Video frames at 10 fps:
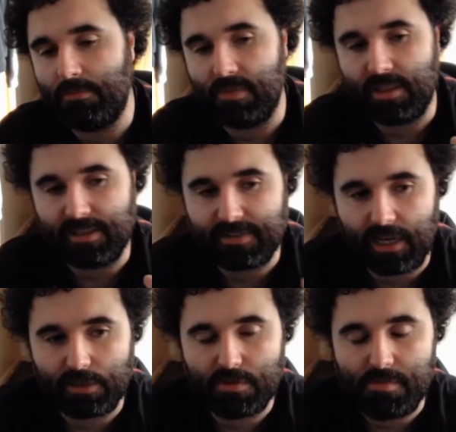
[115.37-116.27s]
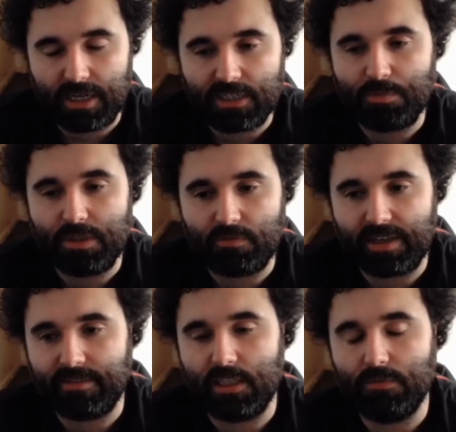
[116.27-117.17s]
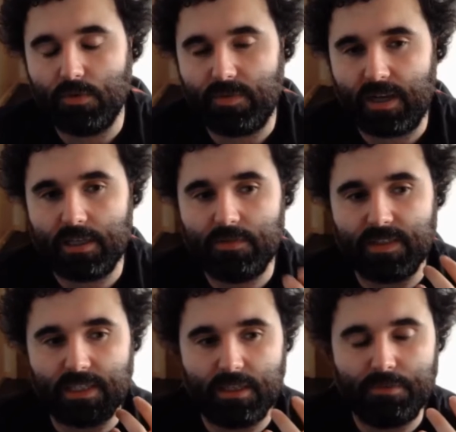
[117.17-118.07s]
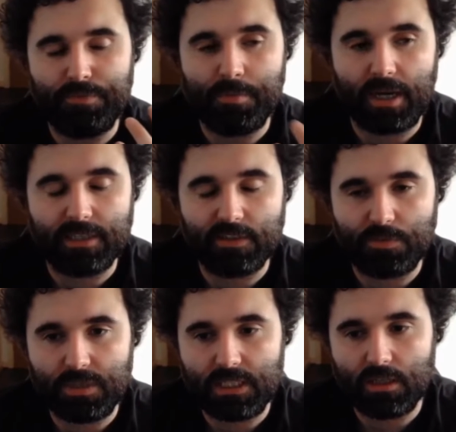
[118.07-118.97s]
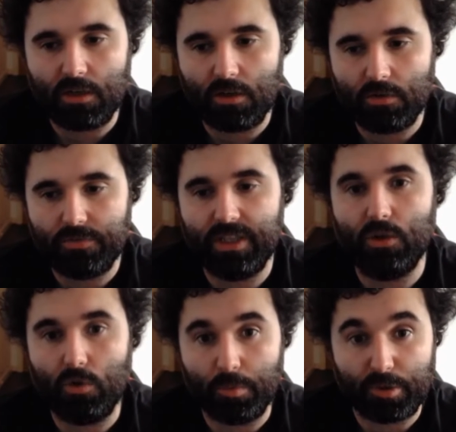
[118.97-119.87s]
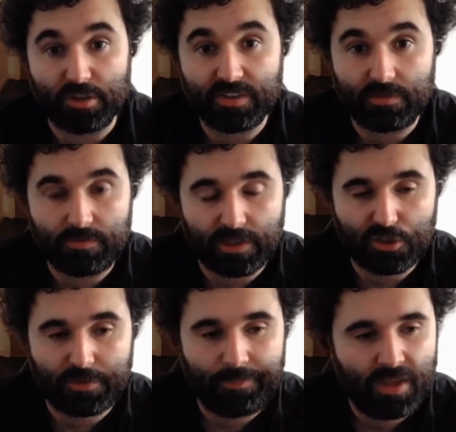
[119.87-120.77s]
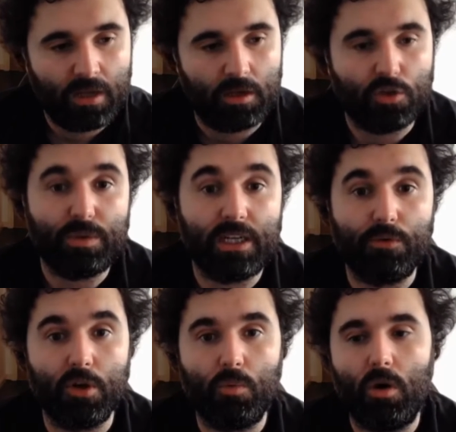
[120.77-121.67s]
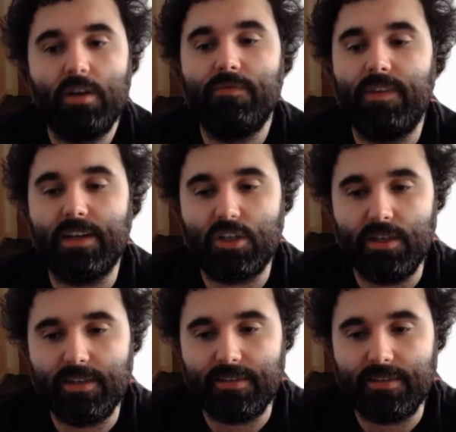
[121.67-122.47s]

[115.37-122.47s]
This kind of reminds me of Resident Evil 5. It reminds me of the Ouroboros infection, as we don't know what infection this